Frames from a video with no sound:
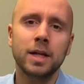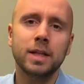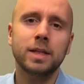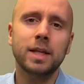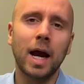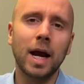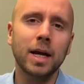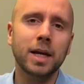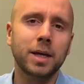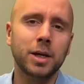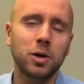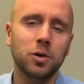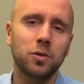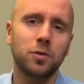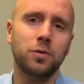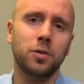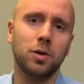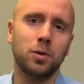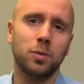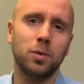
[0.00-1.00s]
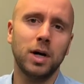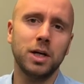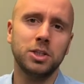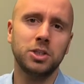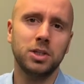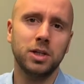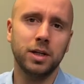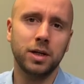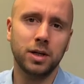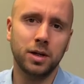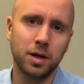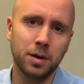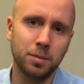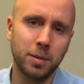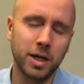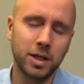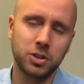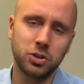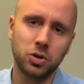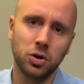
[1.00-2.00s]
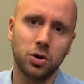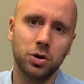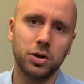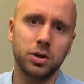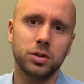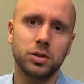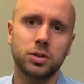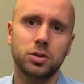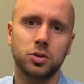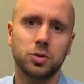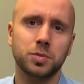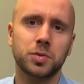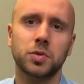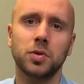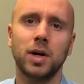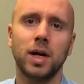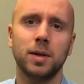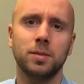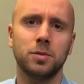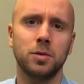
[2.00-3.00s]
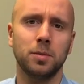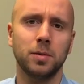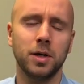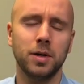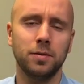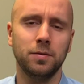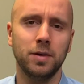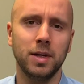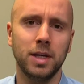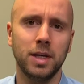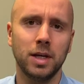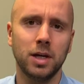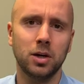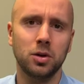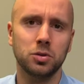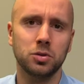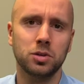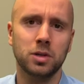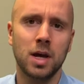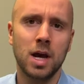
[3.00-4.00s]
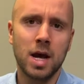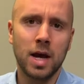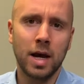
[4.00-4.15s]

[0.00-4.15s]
Thank you for watching. Make sure you subscribe to my videos